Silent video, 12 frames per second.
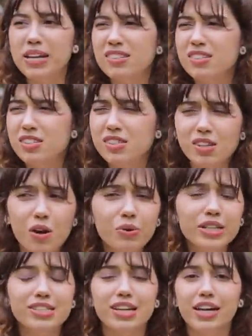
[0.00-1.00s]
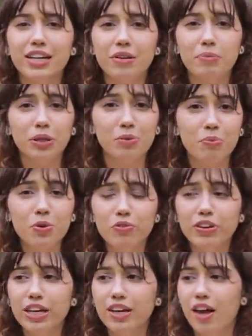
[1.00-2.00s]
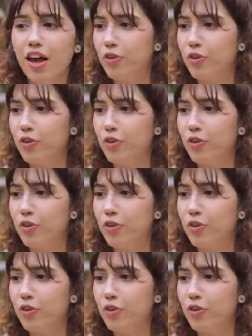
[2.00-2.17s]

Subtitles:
being so excited about the movie,